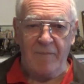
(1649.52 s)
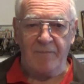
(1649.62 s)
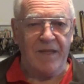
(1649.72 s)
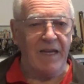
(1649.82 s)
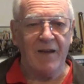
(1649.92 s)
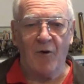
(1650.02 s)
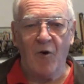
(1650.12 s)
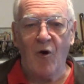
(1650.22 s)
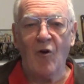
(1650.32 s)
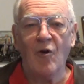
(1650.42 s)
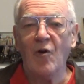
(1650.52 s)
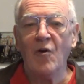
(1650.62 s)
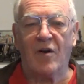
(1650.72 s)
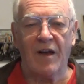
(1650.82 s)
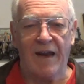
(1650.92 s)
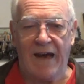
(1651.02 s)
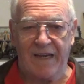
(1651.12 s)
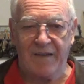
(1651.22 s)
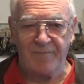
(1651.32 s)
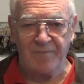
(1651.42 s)
They all look
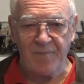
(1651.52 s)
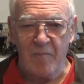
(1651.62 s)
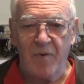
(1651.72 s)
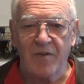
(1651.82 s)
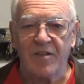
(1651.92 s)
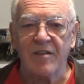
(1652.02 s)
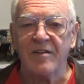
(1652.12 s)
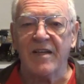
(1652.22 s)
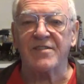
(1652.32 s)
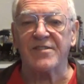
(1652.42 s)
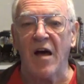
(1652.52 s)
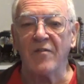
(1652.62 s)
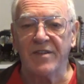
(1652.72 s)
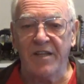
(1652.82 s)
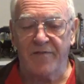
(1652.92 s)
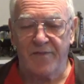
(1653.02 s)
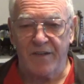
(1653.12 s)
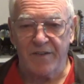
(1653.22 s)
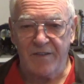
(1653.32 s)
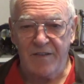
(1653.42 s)
alike, but they sound
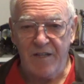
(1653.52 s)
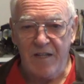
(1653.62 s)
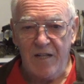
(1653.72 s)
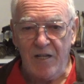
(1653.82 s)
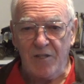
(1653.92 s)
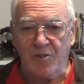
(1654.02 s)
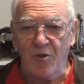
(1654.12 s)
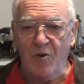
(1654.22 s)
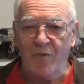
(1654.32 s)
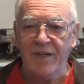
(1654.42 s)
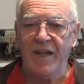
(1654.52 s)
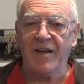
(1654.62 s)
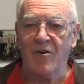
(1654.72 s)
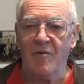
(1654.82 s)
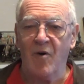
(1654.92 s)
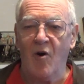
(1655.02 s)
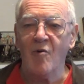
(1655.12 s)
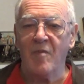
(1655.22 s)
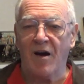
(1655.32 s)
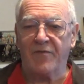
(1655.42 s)
different. So when they come
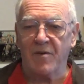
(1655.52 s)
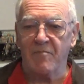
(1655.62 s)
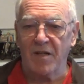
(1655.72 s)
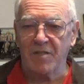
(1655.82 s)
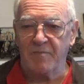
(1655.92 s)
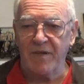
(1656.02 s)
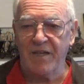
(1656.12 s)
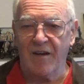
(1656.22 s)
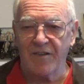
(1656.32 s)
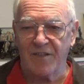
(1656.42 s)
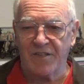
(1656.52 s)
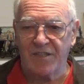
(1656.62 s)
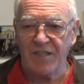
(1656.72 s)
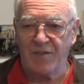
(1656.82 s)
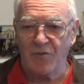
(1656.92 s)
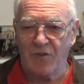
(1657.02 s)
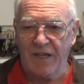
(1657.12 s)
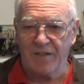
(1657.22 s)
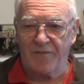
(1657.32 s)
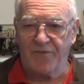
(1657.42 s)
home after months being on the sea to
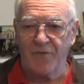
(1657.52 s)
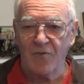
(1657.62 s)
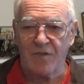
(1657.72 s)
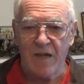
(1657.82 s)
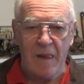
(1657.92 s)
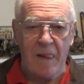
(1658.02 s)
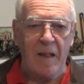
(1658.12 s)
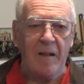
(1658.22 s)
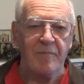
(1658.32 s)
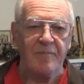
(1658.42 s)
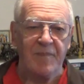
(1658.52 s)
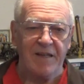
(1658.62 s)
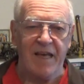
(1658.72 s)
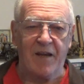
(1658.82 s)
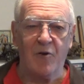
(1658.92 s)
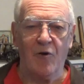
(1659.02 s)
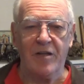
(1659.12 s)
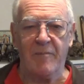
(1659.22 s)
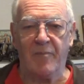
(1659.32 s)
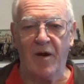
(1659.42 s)
gather food, they call
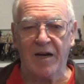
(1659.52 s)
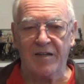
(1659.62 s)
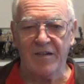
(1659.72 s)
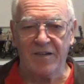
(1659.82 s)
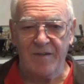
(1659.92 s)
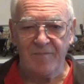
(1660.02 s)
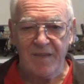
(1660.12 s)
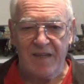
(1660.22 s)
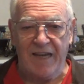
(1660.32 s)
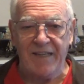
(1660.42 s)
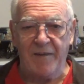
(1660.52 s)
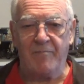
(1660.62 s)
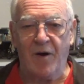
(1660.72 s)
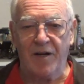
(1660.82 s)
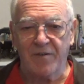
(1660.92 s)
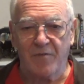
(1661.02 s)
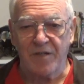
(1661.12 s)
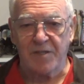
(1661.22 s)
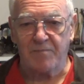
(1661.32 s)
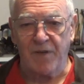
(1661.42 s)
their partner and their partner
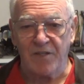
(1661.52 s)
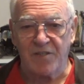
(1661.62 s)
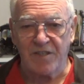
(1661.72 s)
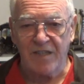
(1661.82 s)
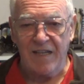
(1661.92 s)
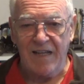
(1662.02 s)
responds.